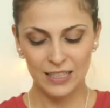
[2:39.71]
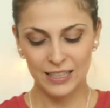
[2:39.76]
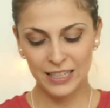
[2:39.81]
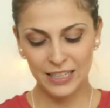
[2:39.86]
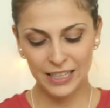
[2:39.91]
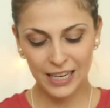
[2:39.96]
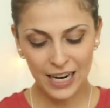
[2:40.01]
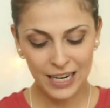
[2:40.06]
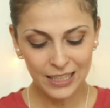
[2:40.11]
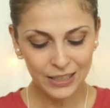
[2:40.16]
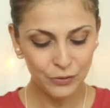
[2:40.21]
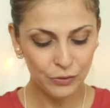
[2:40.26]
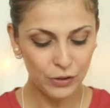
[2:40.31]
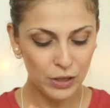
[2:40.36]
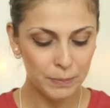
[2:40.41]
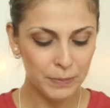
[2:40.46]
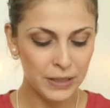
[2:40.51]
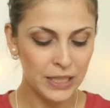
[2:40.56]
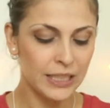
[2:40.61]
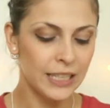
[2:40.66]
The card
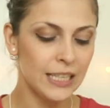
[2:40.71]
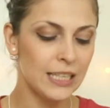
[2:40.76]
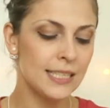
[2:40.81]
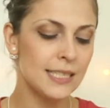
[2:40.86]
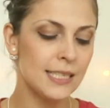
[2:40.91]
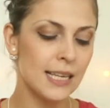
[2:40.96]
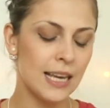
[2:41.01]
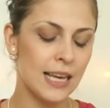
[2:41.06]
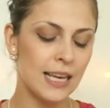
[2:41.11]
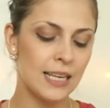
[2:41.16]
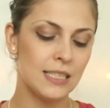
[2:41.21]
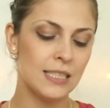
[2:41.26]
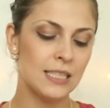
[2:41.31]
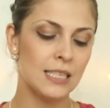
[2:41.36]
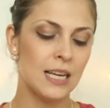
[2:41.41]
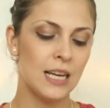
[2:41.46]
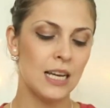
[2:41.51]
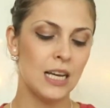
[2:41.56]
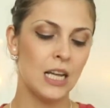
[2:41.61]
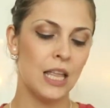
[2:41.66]
for Monday
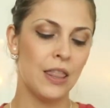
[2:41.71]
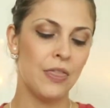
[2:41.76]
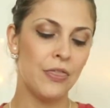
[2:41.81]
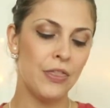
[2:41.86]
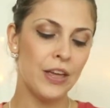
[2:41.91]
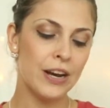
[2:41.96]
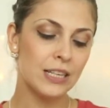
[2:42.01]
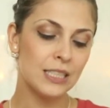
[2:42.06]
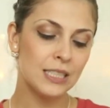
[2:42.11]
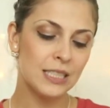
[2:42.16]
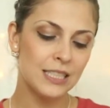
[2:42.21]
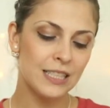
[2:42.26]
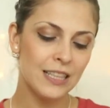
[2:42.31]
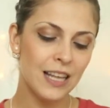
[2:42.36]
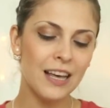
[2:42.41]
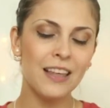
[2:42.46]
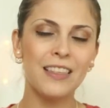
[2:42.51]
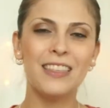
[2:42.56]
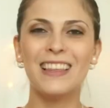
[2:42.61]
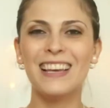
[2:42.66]
says, there's
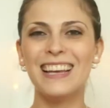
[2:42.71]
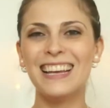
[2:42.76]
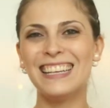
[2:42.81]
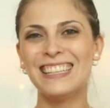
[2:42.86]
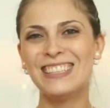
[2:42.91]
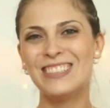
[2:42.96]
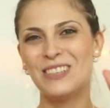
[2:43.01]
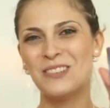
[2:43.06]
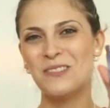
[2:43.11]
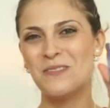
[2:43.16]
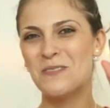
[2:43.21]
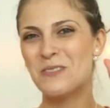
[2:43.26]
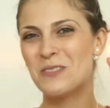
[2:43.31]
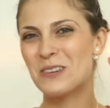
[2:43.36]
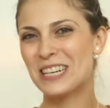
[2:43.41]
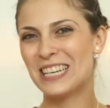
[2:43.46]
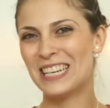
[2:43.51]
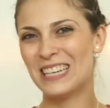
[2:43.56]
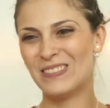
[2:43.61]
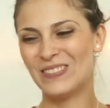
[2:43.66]
nothing to
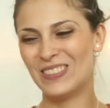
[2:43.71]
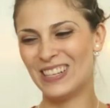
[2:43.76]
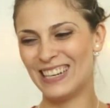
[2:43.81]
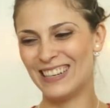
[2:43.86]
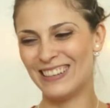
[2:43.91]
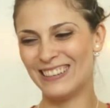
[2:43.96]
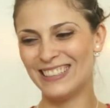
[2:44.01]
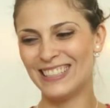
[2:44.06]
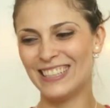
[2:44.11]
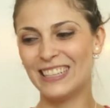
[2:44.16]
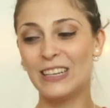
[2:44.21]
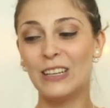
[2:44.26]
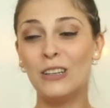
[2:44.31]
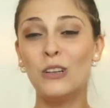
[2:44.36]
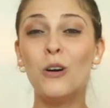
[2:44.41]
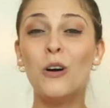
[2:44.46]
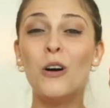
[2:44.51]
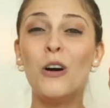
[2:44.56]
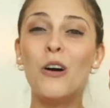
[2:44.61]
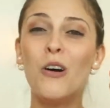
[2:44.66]
worry about. I
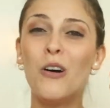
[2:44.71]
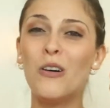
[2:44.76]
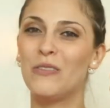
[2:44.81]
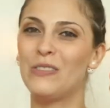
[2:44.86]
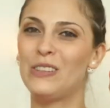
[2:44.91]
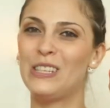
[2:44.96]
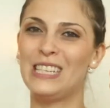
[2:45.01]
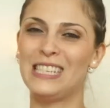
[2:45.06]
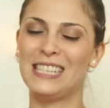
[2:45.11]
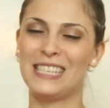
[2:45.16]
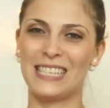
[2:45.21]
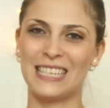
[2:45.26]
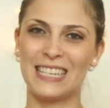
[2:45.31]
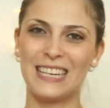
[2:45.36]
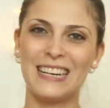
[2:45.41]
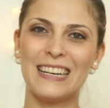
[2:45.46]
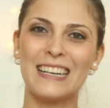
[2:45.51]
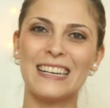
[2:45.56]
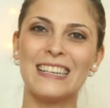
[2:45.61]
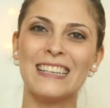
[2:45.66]
love this
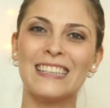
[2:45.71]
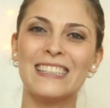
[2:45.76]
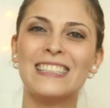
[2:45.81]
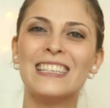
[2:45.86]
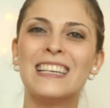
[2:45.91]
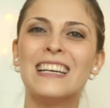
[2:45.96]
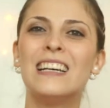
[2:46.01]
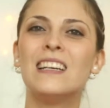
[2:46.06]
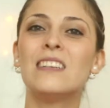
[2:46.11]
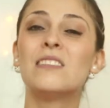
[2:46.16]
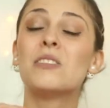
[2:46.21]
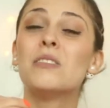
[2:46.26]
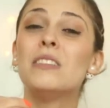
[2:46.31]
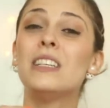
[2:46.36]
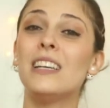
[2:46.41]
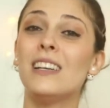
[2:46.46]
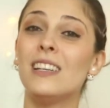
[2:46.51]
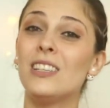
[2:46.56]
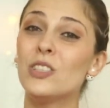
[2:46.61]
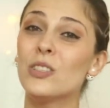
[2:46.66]
card. So
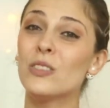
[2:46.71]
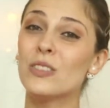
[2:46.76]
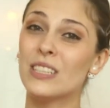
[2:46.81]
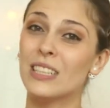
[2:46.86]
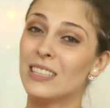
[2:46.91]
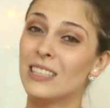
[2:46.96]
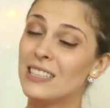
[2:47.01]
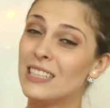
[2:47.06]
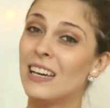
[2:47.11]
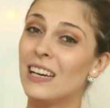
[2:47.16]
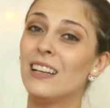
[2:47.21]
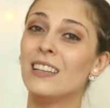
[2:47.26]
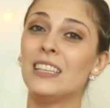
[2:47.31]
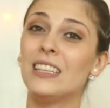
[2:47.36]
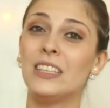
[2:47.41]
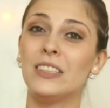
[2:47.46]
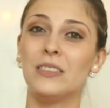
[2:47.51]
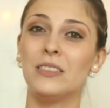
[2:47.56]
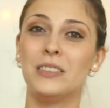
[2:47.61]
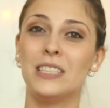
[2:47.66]
the angels are
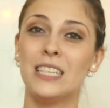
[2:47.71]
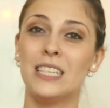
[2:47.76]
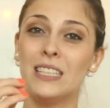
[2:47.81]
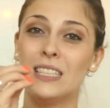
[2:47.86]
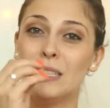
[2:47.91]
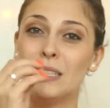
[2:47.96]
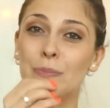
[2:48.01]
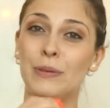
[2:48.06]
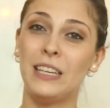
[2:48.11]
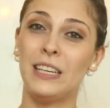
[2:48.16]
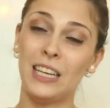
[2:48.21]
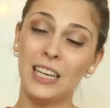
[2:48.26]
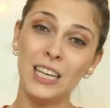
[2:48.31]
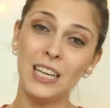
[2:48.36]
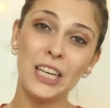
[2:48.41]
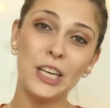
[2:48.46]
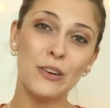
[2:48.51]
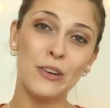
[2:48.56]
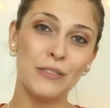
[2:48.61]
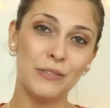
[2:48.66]
telling you that in the
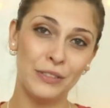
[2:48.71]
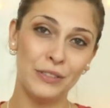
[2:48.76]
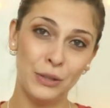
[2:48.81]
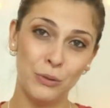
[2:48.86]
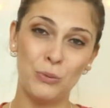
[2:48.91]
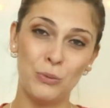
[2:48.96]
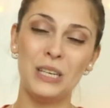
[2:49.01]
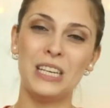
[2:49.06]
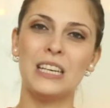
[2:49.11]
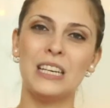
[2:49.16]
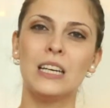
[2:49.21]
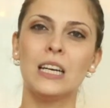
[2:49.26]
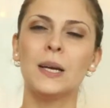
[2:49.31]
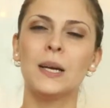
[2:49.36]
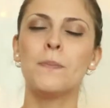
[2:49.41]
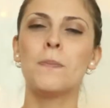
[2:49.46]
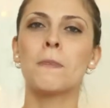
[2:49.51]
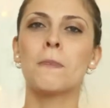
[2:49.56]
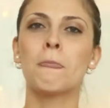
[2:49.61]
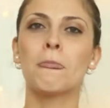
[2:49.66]
beginning of the week,
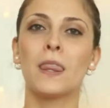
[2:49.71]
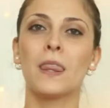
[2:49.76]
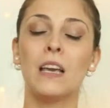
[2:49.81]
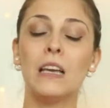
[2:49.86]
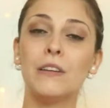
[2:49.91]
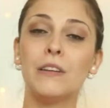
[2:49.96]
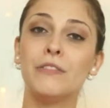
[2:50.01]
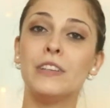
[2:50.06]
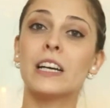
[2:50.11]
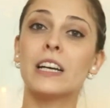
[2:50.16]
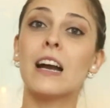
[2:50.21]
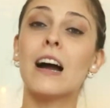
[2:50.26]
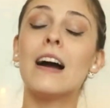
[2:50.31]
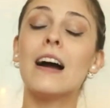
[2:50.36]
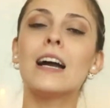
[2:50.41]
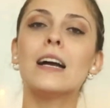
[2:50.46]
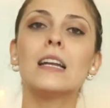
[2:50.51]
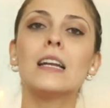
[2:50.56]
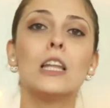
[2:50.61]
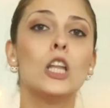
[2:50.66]
if there
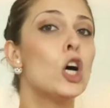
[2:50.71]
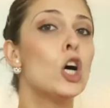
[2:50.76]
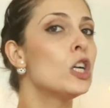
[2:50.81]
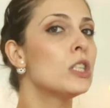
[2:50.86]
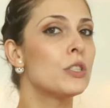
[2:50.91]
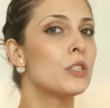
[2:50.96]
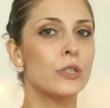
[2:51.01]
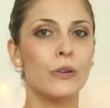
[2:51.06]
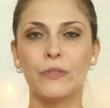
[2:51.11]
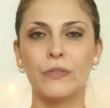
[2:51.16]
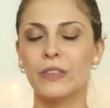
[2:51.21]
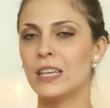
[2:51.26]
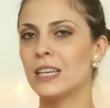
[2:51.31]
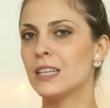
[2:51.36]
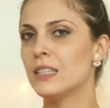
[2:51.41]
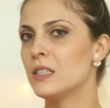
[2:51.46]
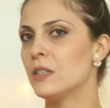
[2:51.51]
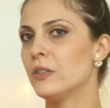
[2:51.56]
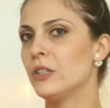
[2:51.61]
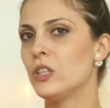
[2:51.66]
are lots of
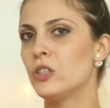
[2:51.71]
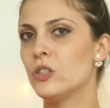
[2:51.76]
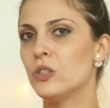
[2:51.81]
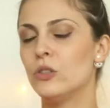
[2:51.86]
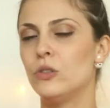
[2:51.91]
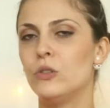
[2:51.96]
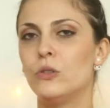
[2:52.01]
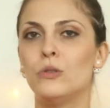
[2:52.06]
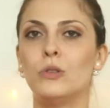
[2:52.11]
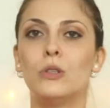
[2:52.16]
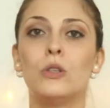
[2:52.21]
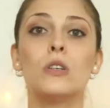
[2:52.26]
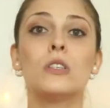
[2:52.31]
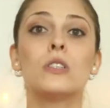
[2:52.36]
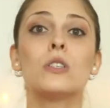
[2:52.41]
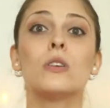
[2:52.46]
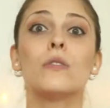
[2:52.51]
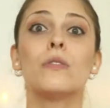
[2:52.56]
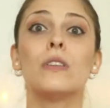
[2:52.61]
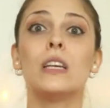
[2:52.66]
things you need to do,
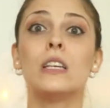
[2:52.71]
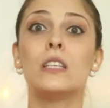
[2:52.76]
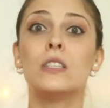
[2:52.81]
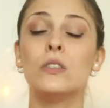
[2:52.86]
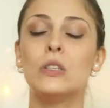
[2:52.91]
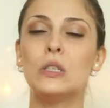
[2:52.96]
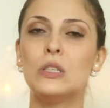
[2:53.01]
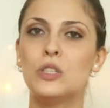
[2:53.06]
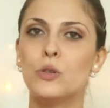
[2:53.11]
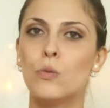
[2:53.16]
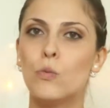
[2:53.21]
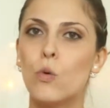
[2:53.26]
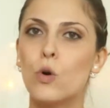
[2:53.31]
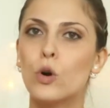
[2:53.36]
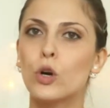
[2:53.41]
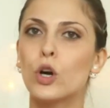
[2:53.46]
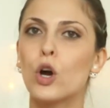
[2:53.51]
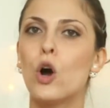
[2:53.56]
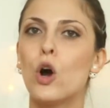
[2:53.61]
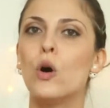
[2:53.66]
lots of things you need to
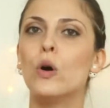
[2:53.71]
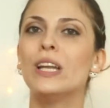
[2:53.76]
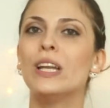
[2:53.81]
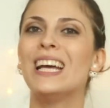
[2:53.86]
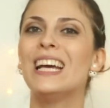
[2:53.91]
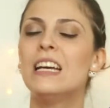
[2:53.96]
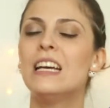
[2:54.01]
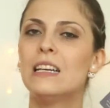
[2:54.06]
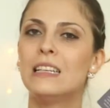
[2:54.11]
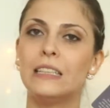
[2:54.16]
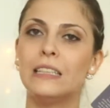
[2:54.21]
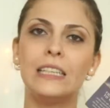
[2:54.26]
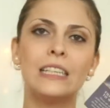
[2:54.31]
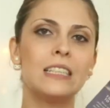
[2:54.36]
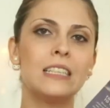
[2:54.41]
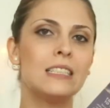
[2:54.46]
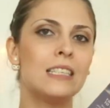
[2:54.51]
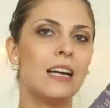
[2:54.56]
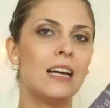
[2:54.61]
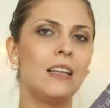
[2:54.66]
work on, they
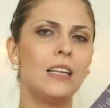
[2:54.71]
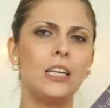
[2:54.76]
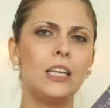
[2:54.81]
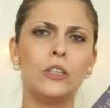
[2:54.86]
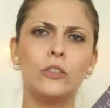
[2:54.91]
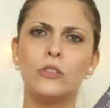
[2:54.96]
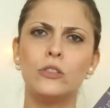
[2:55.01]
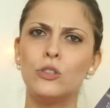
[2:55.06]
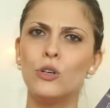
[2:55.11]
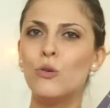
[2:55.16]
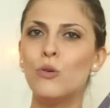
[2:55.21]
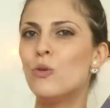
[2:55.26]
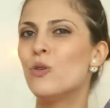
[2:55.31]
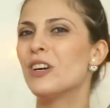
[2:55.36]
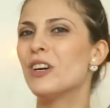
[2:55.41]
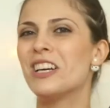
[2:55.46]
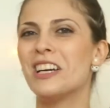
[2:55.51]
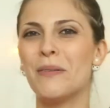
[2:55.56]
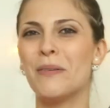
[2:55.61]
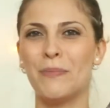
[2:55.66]
are telling you, don't
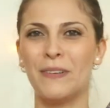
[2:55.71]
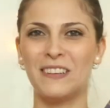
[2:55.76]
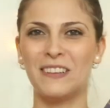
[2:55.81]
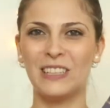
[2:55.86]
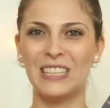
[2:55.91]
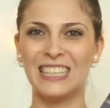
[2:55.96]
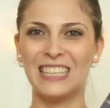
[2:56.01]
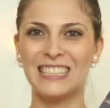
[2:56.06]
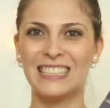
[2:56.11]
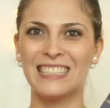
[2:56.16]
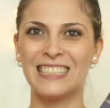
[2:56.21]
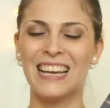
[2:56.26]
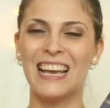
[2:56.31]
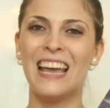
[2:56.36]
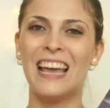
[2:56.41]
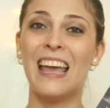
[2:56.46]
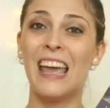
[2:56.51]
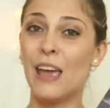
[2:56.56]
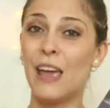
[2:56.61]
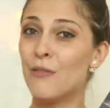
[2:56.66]
worry about it.
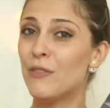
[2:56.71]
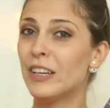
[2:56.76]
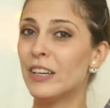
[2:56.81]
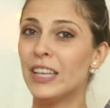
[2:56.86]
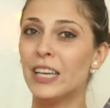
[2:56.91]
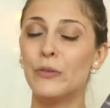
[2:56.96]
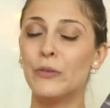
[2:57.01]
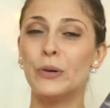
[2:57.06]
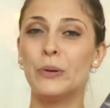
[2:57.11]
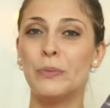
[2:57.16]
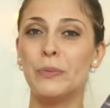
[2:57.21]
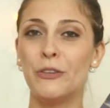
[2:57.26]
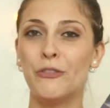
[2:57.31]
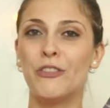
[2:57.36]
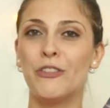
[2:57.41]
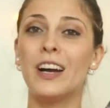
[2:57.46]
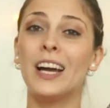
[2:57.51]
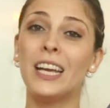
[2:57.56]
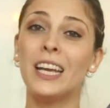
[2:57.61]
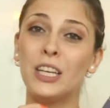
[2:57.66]
Everything will be
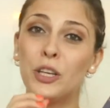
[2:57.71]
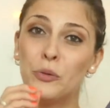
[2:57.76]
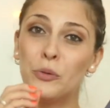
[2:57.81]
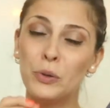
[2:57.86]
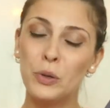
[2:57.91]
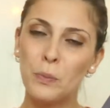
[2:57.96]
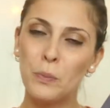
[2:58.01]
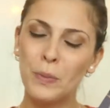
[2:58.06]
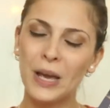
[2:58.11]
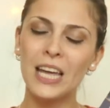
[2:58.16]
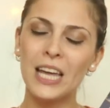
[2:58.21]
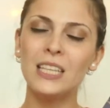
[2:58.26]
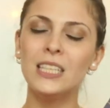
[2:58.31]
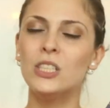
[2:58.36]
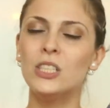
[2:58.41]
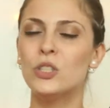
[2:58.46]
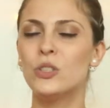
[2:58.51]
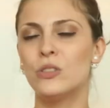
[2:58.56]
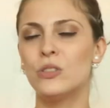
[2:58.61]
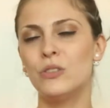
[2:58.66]
fine. You will
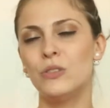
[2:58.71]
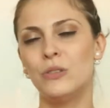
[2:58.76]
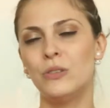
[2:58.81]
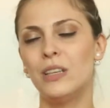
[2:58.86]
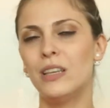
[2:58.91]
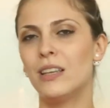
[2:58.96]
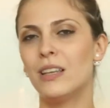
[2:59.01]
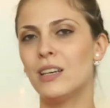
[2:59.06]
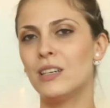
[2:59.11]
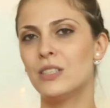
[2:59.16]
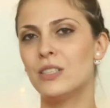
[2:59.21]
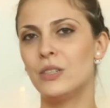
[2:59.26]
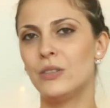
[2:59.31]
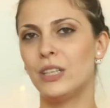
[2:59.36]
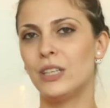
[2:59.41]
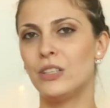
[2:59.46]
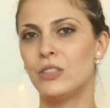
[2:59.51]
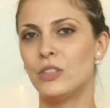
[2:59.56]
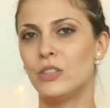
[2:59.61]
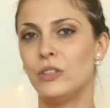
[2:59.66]
manage to do the things you
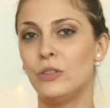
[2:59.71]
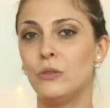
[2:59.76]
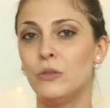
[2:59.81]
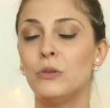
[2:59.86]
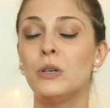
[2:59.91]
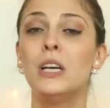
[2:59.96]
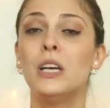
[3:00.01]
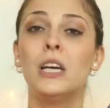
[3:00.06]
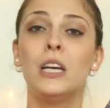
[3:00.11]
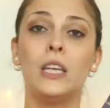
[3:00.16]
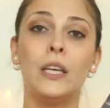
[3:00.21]
need to do.